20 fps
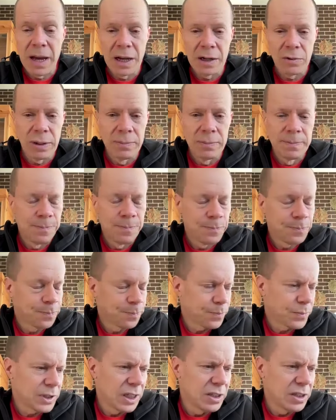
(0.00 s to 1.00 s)
park run.
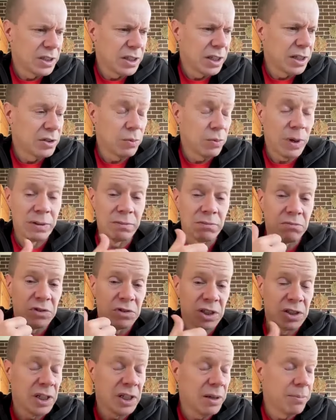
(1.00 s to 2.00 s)
So there's one
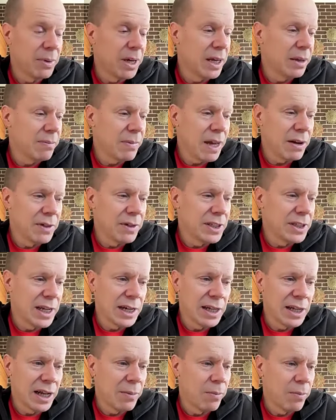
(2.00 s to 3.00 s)
just near me every
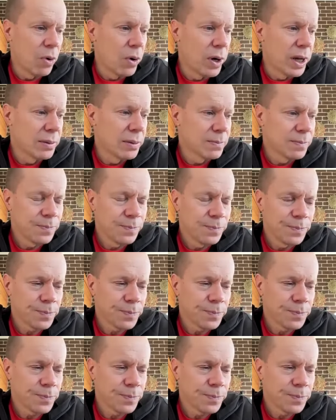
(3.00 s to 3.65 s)
Saturday morning.